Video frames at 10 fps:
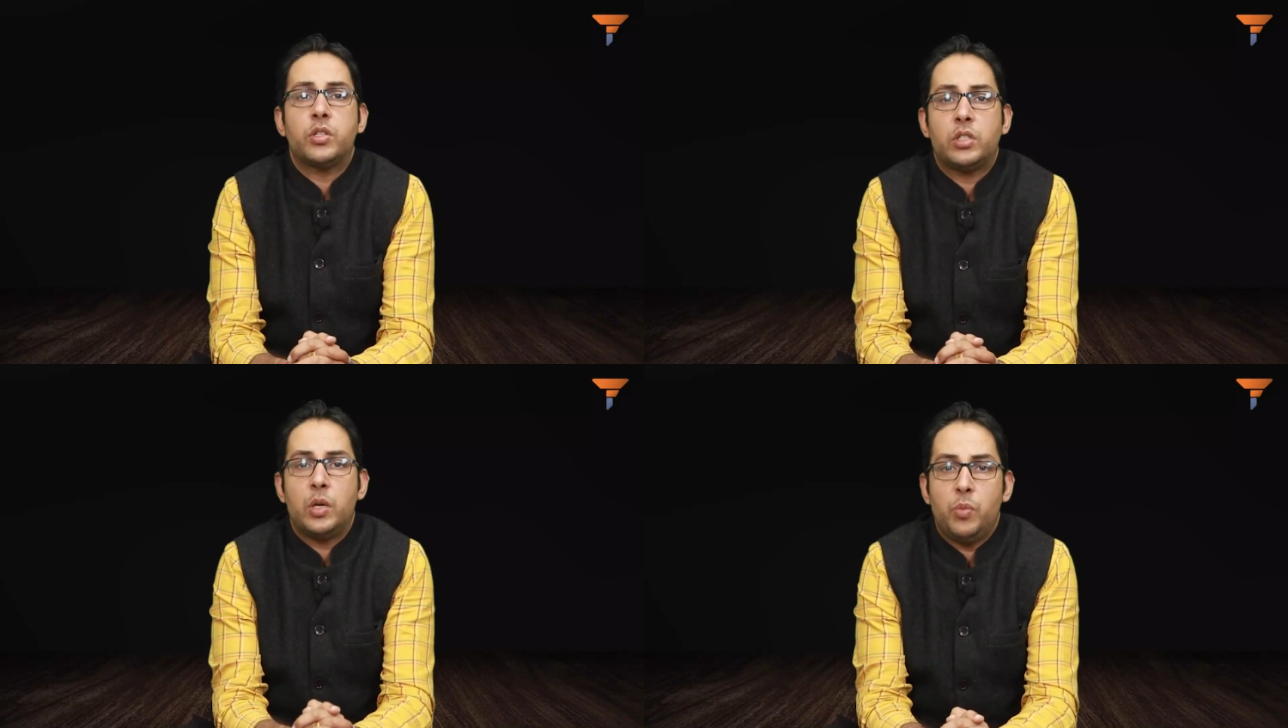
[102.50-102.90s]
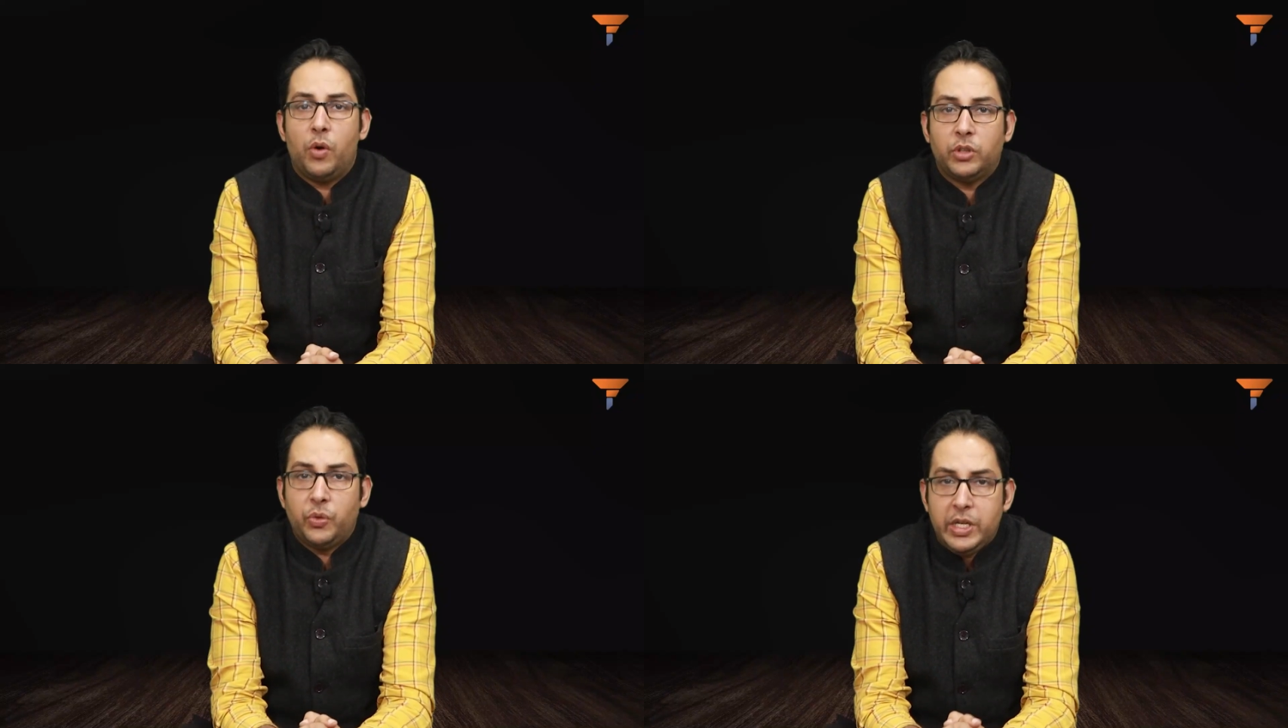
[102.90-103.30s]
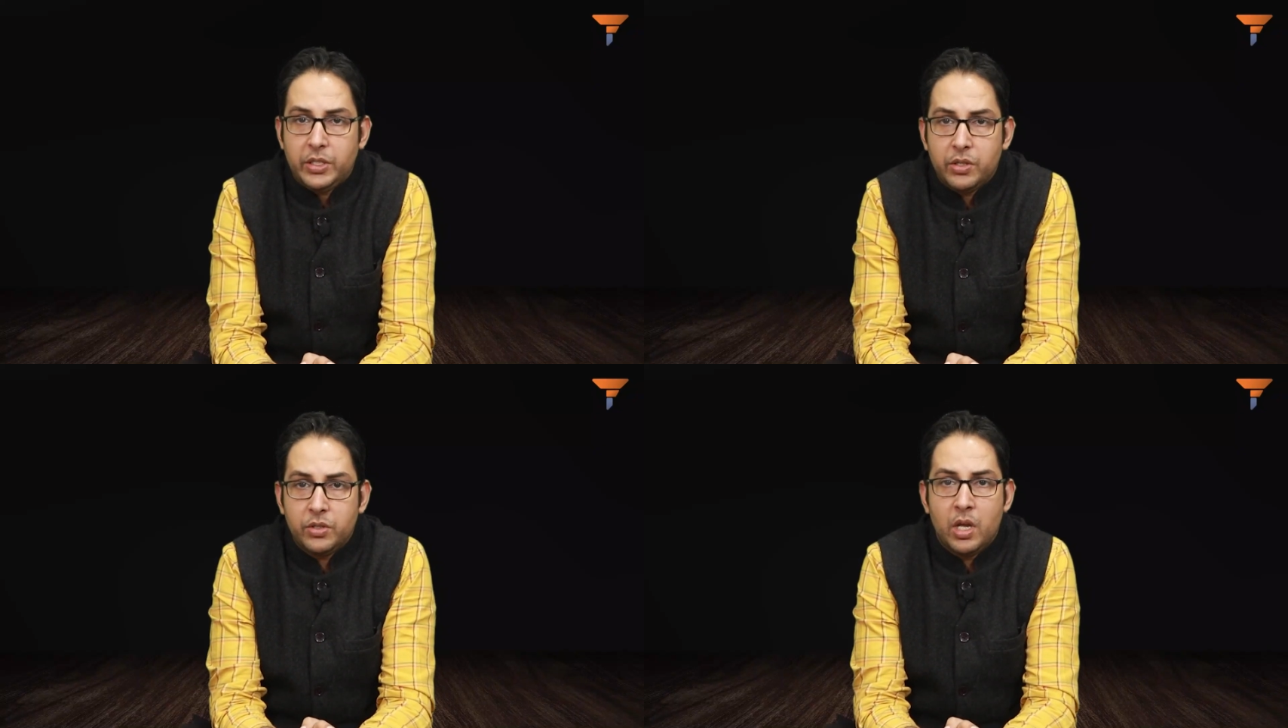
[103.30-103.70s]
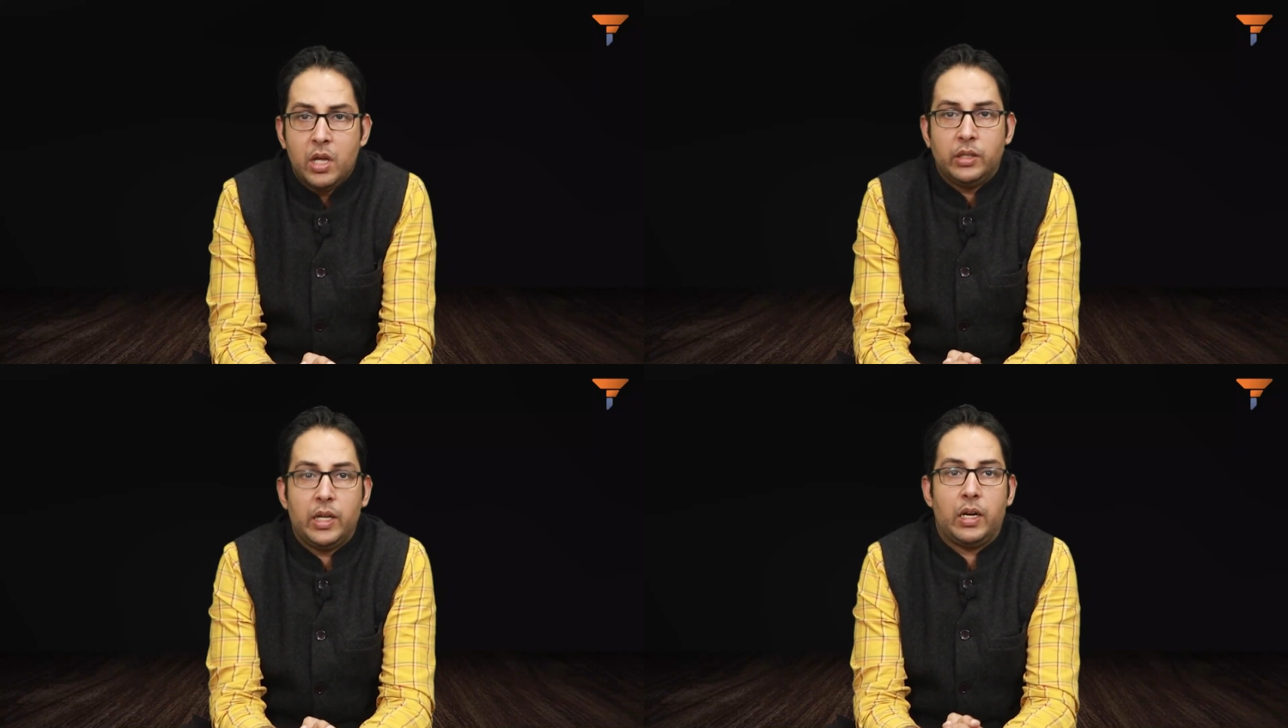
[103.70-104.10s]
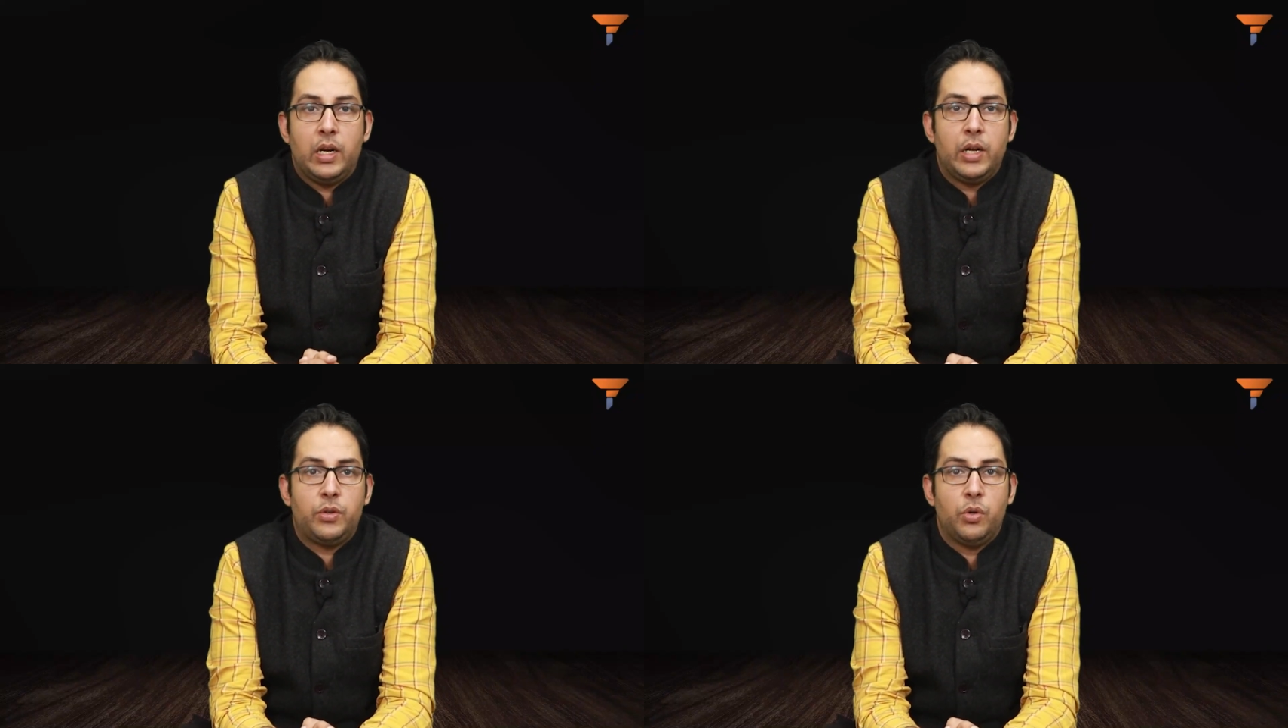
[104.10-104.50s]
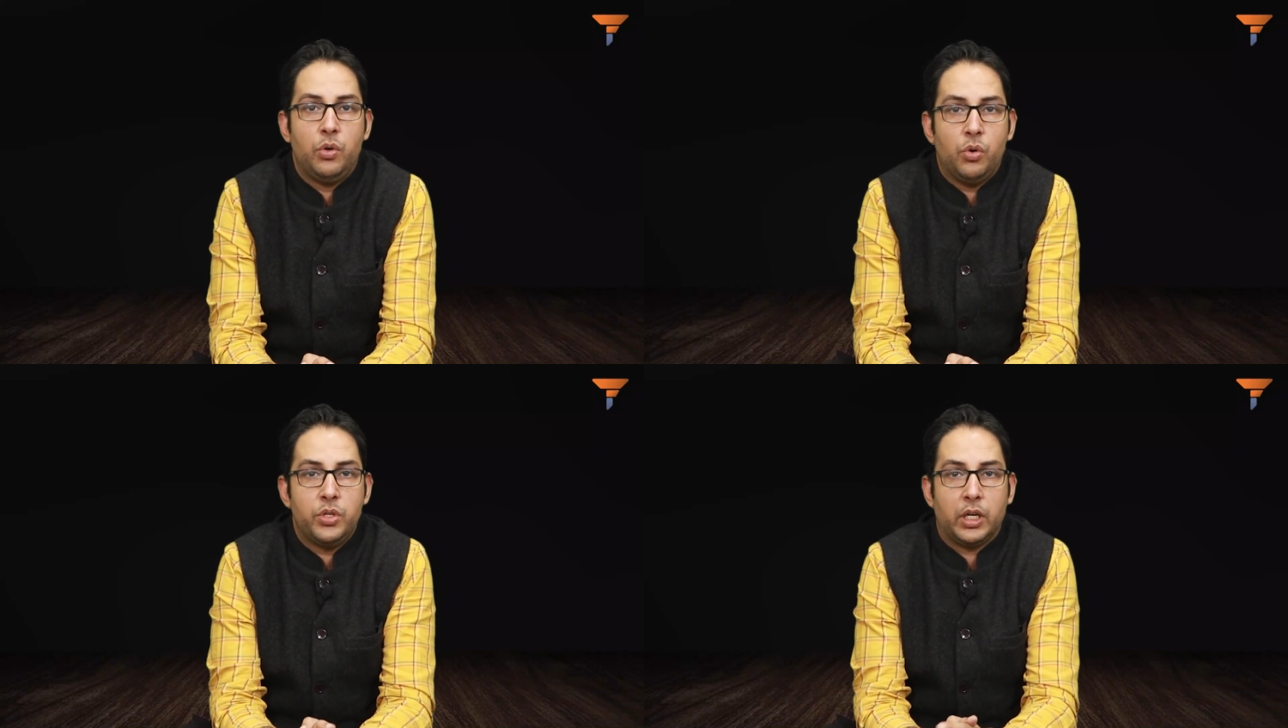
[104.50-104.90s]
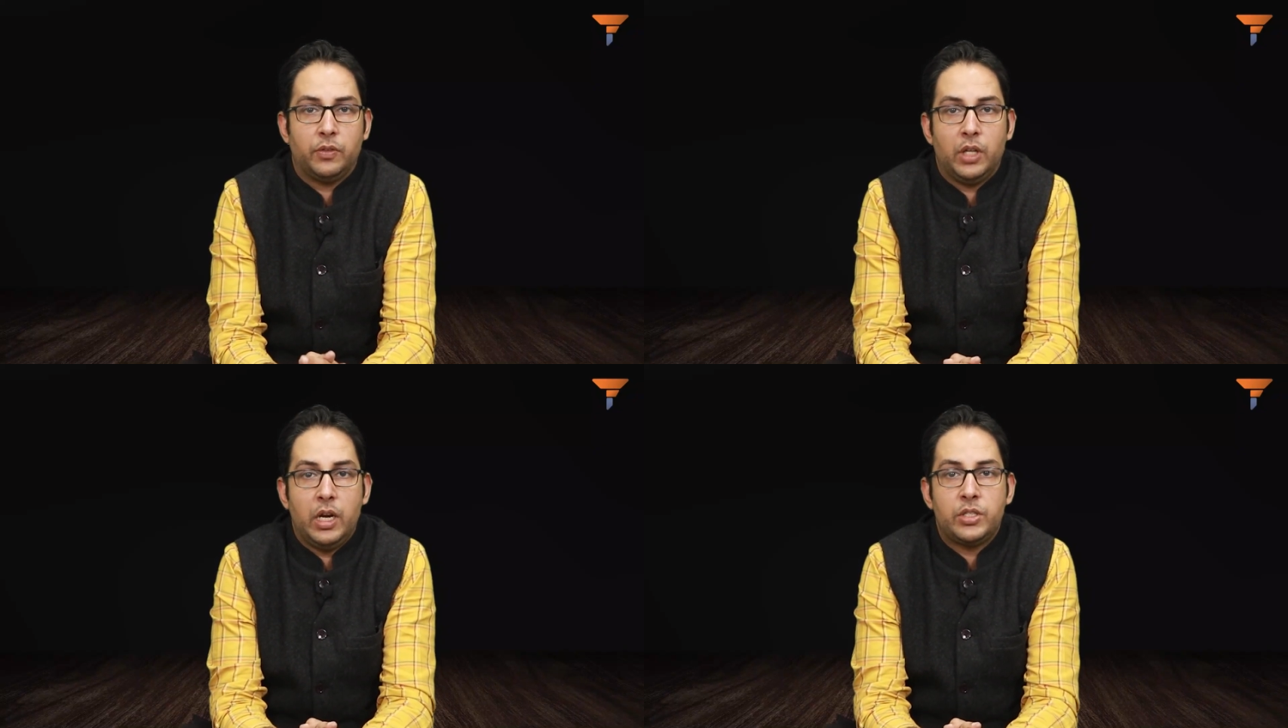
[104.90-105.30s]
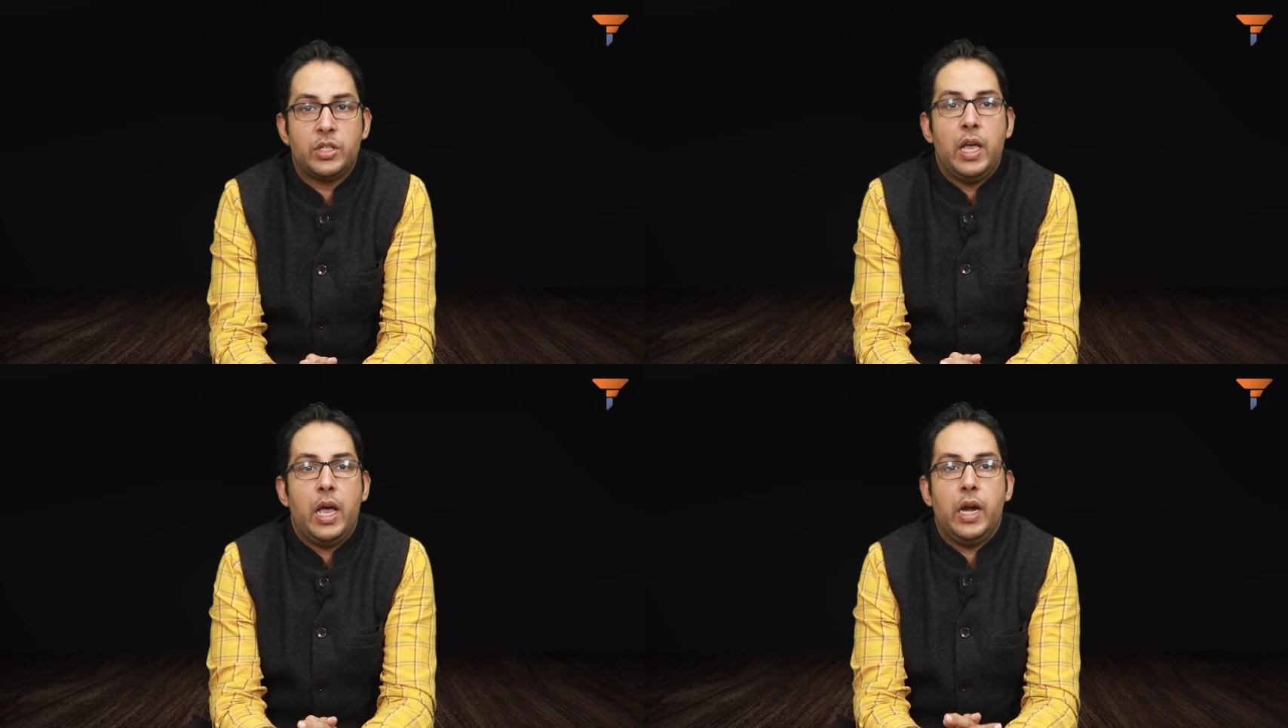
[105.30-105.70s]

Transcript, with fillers: some of the reasons that led to known Jatav Dalits